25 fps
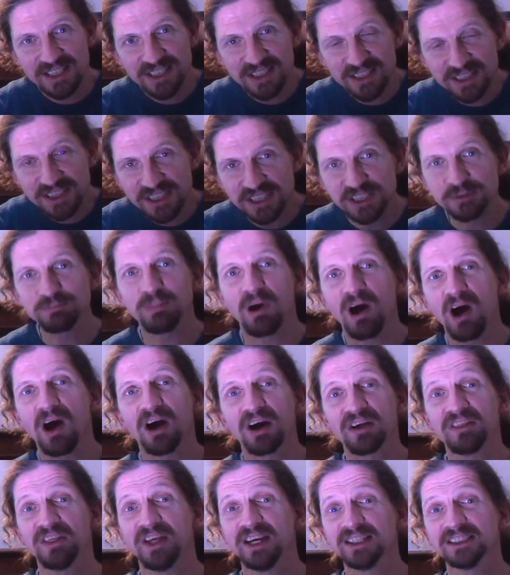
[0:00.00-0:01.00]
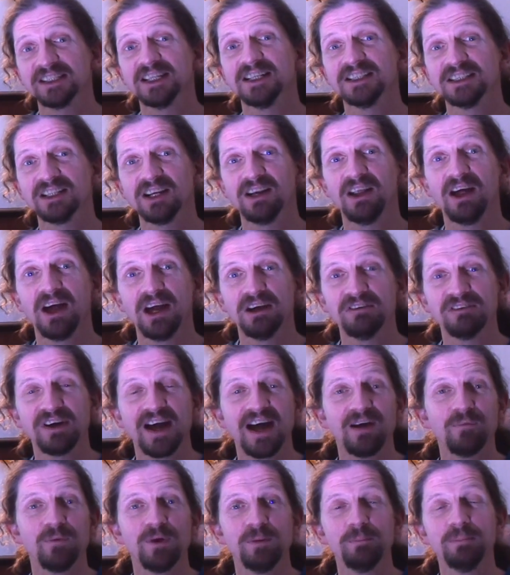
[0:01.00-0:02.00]
spark things into life,
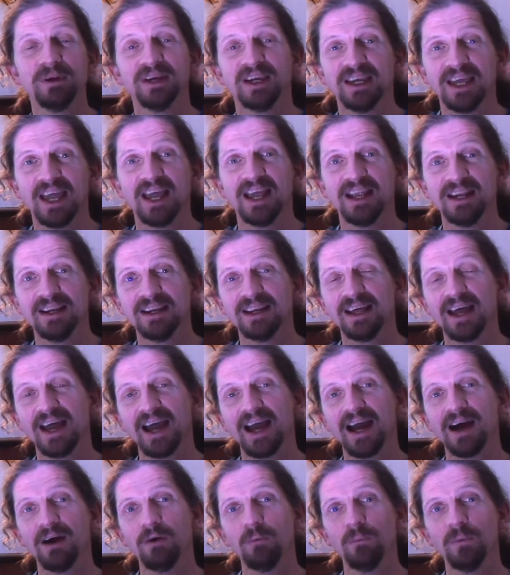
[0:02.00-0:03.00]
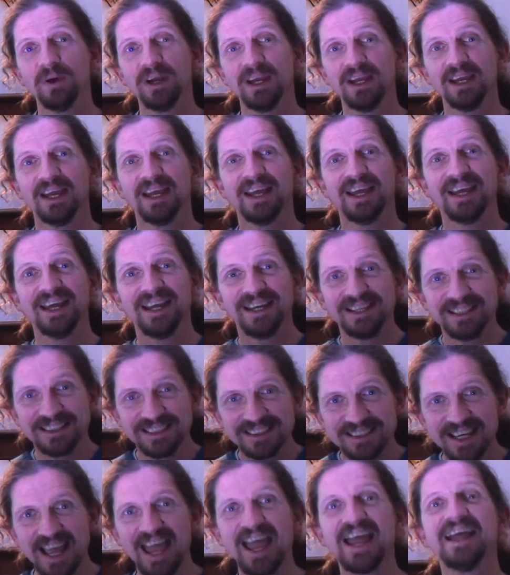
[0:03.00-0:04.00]
how we begin, how we
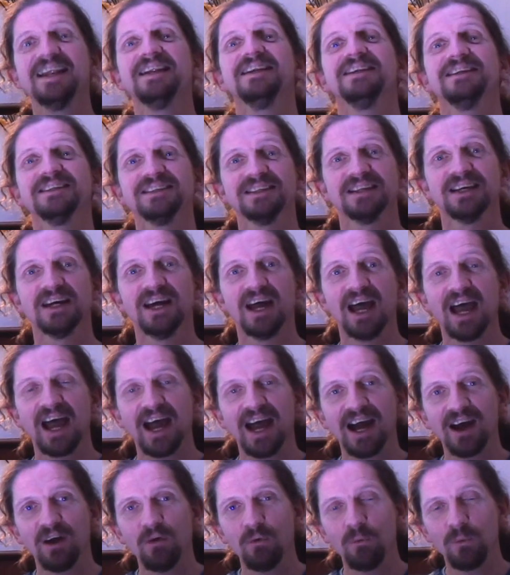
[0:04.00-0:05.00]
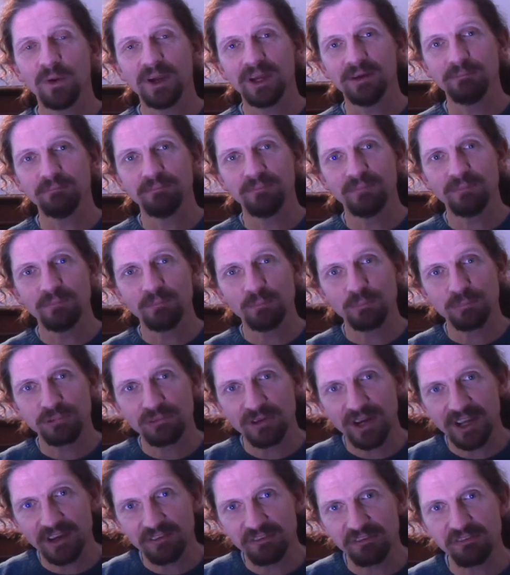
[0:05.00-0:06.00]
intend, how we
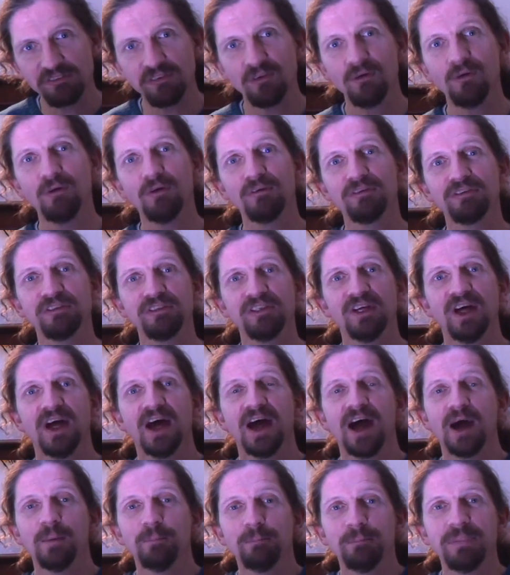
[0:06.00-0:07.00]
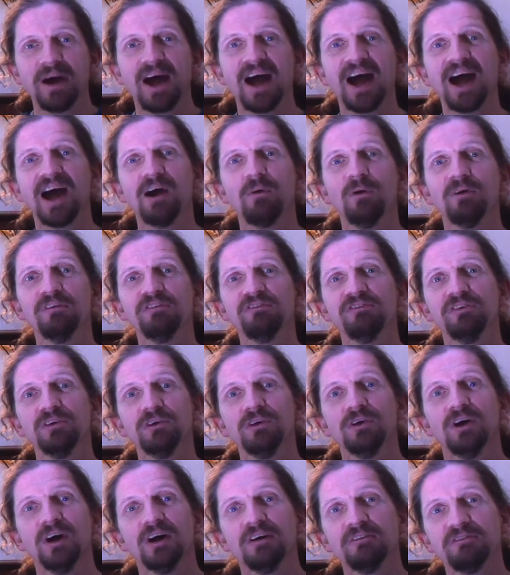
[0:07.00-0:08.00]
bring forth a
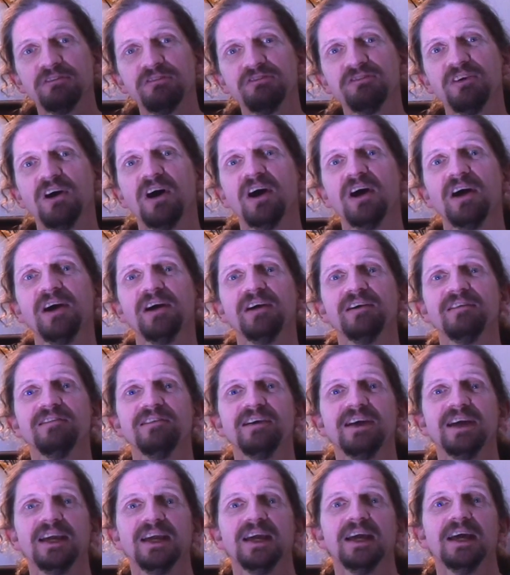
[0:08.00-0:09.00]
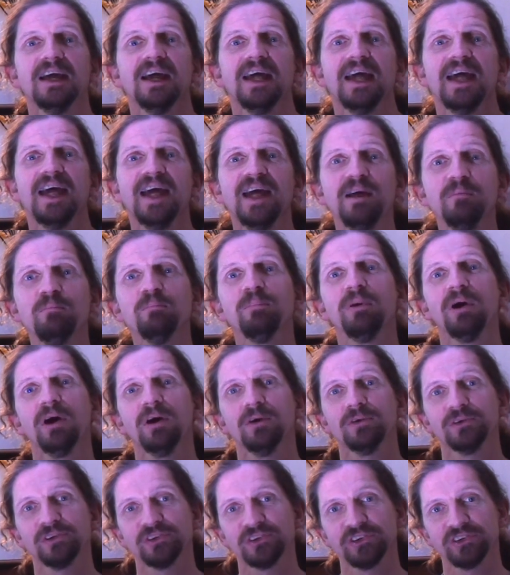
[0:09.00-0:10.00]
powerful, fiery
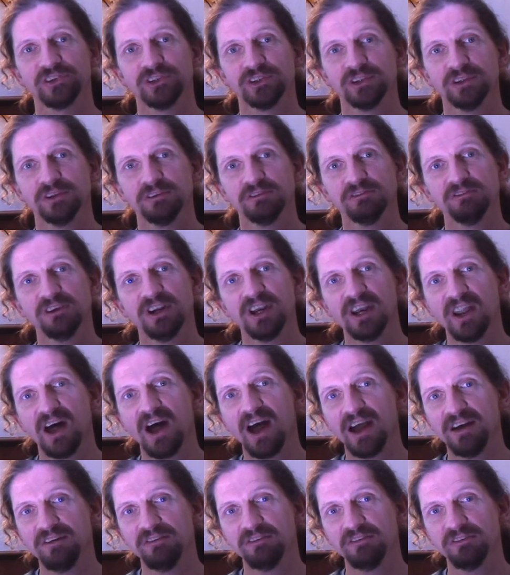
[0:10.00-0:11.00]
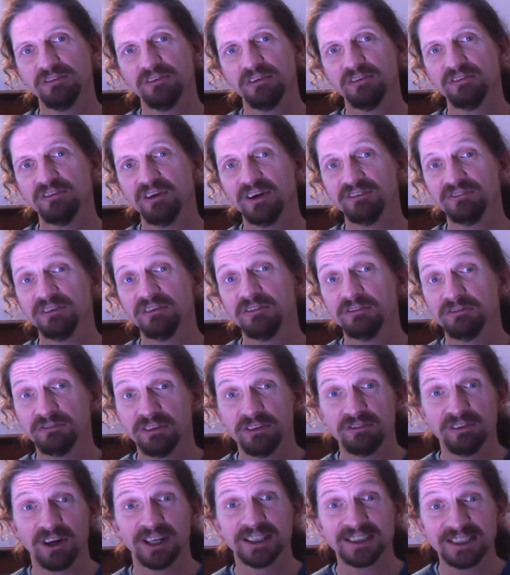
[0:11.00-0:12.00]
impulse for life,
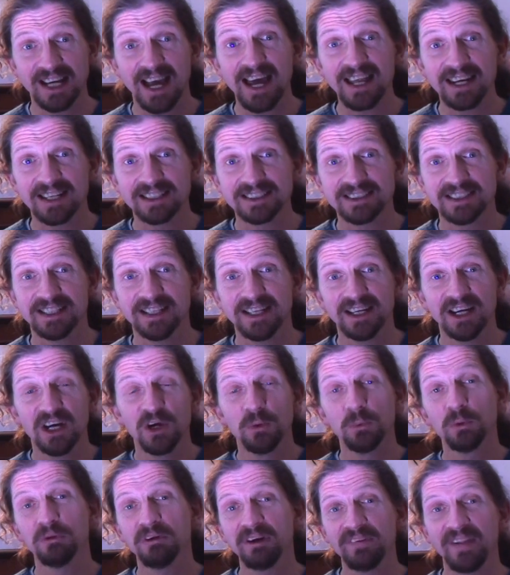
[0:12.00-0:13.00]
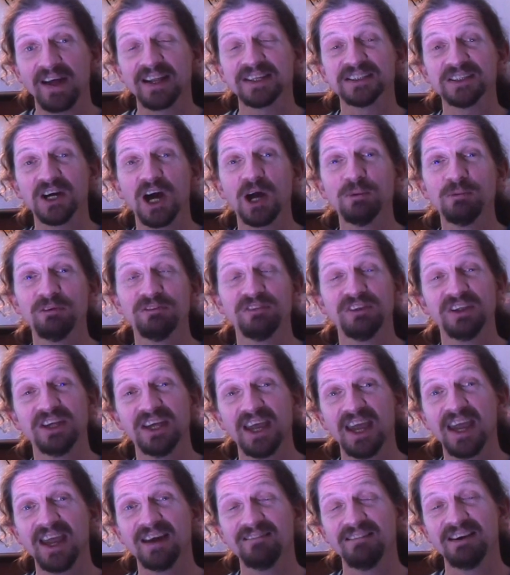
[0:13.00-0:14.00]
for vitality. We're at that time of the
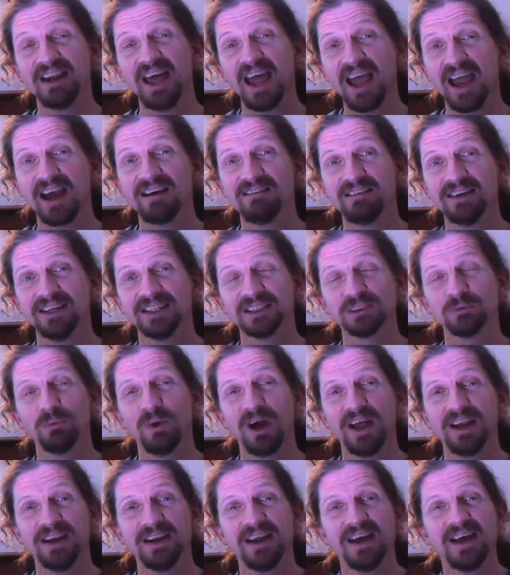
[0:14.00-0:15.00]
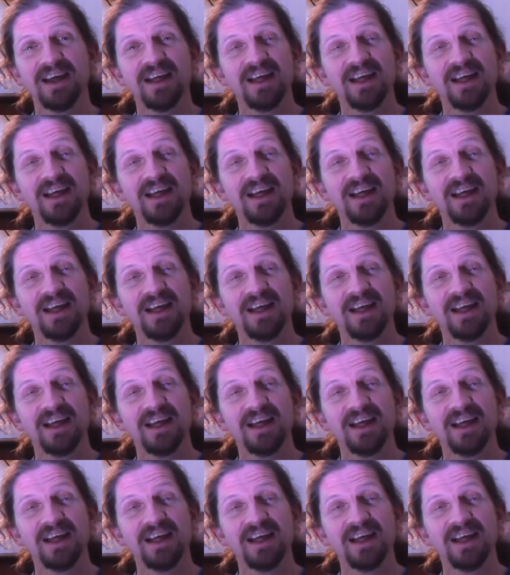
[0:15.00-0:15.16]
year in Aries when